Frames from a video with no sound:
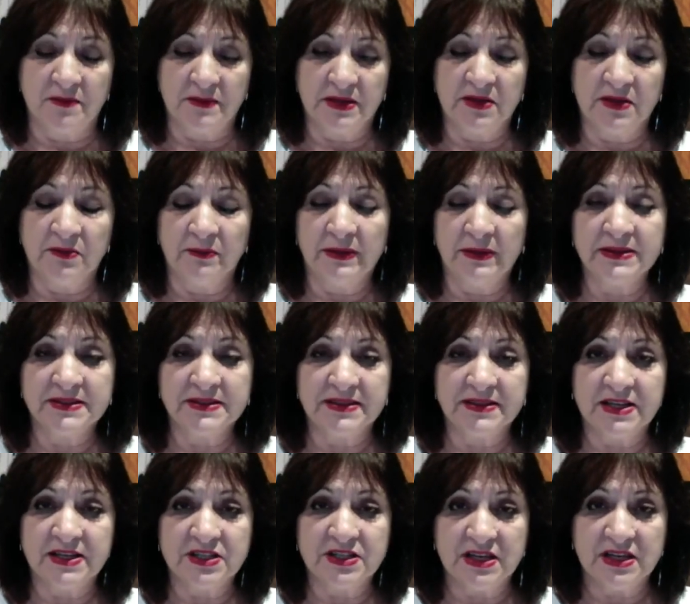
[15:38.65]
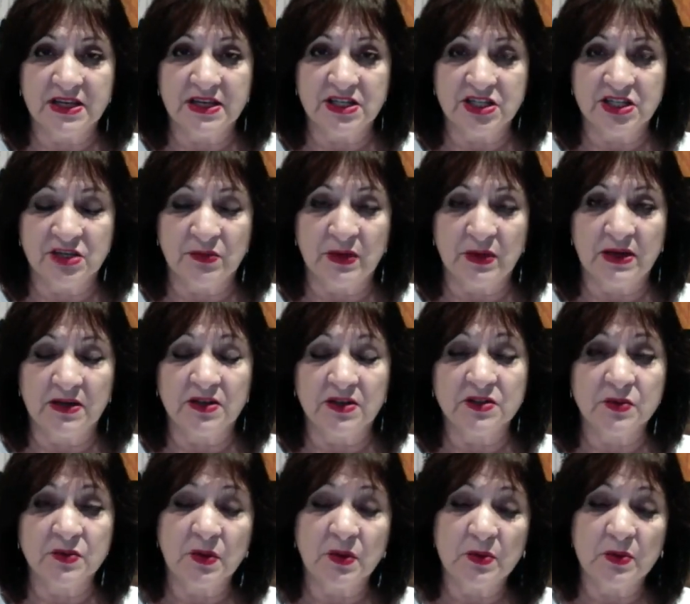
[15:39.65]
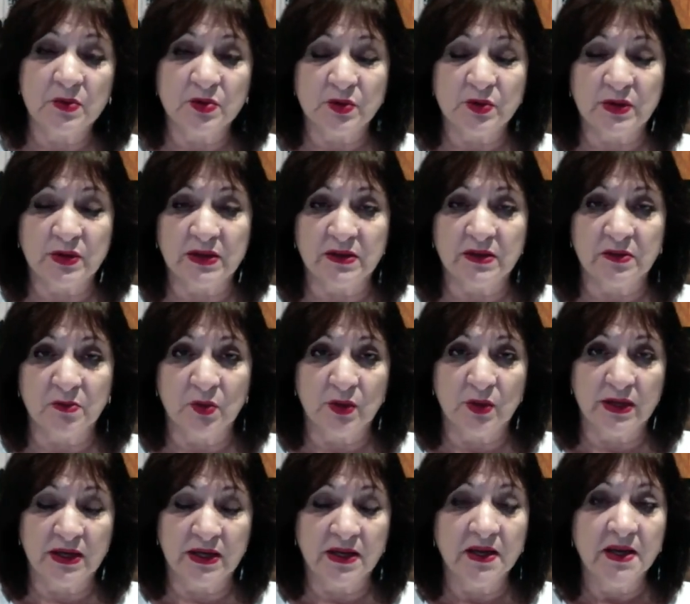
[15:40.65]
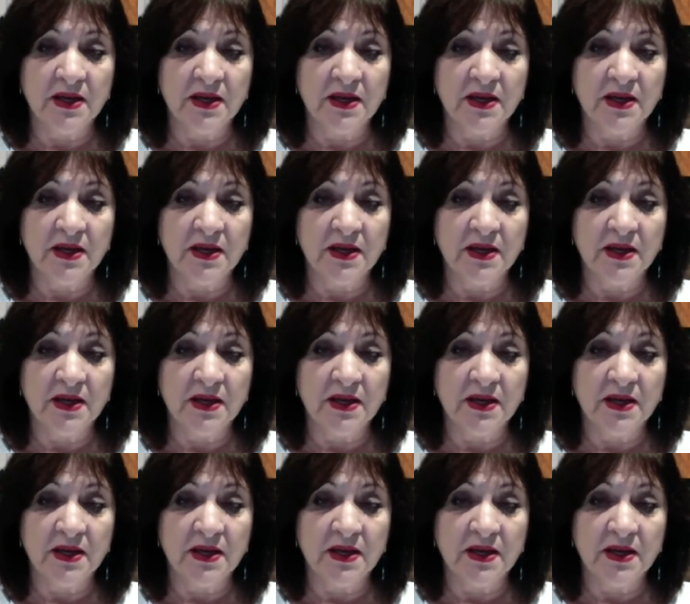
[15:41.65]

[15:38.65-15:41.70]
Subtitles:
And one stage there she went, because what we were doing in the morning